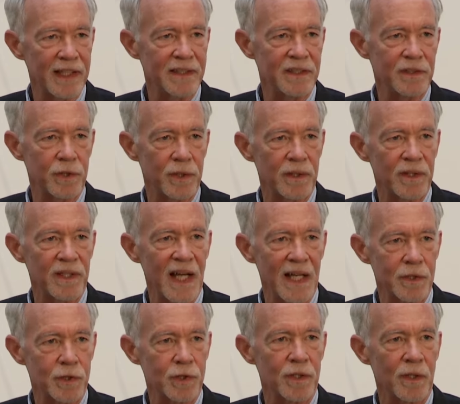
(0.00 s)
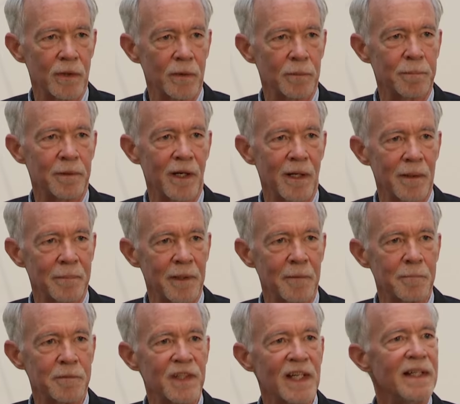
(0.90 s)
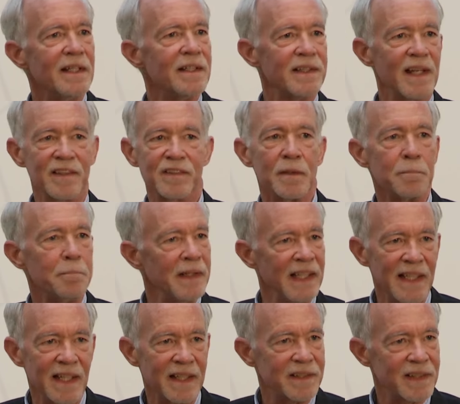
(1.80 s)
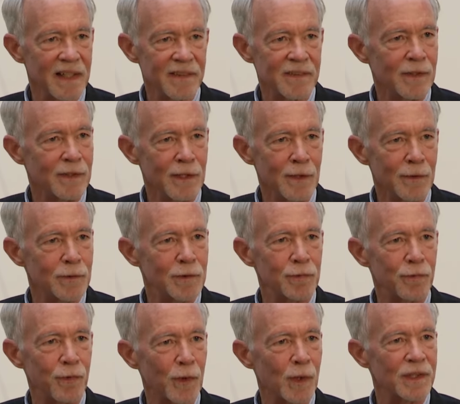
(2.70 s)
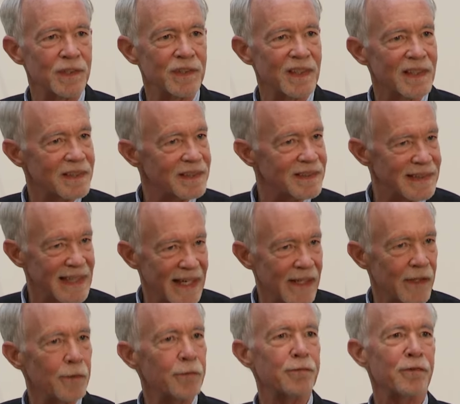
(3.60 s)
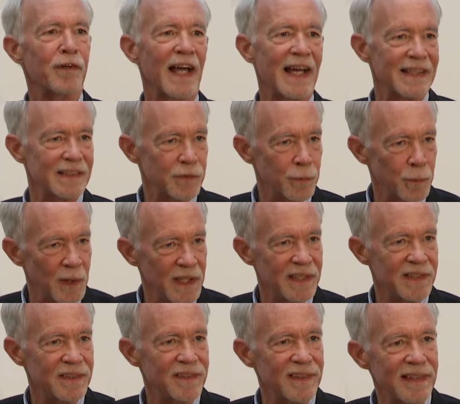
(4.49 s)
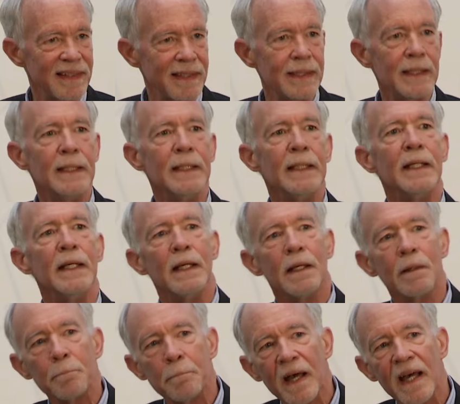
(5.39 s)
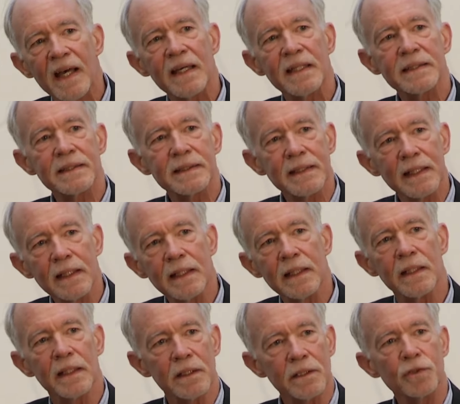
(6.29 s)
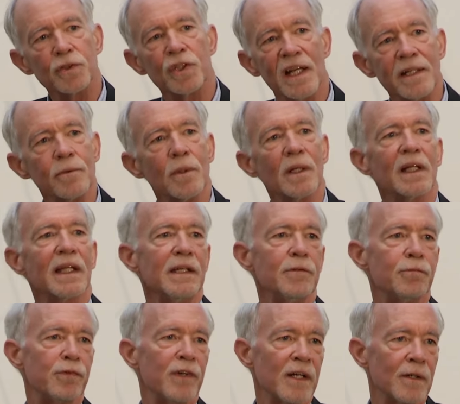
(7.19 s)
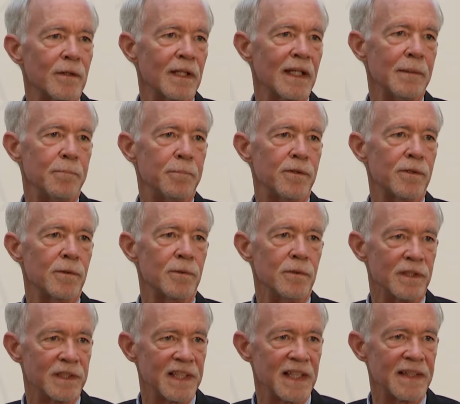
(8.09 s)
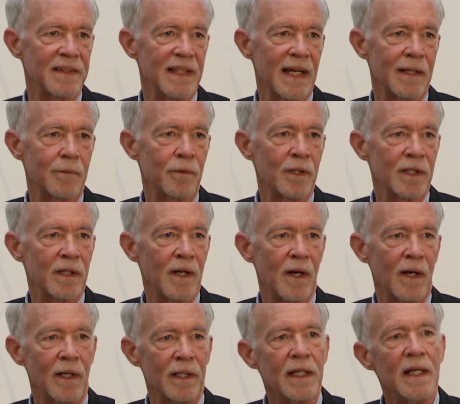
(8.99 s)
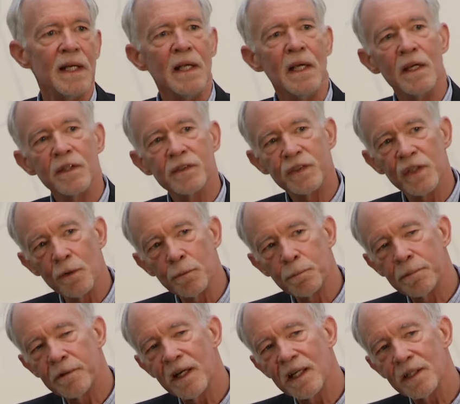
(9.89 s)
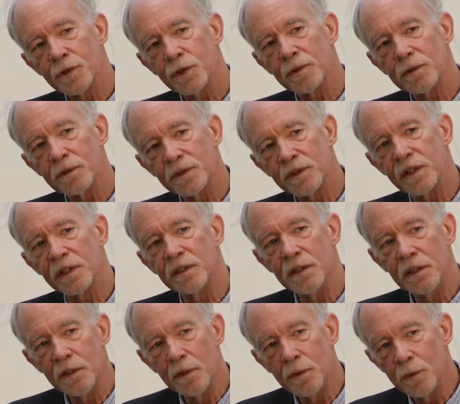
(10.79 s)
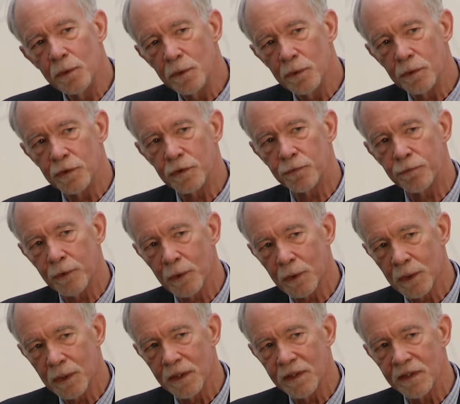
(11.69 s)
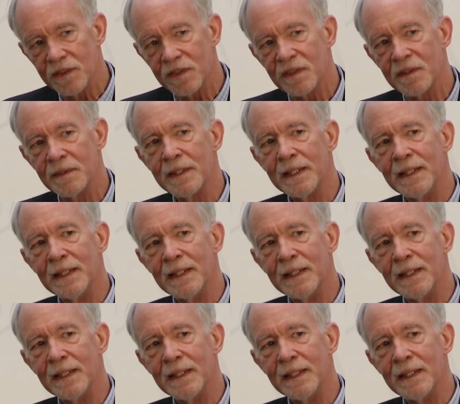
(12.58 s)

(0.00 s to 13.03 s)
international problems. Doesn't mean it doesn't use force itself, as we see, but uh, generally fairly prudent in that regard. So pressure to use force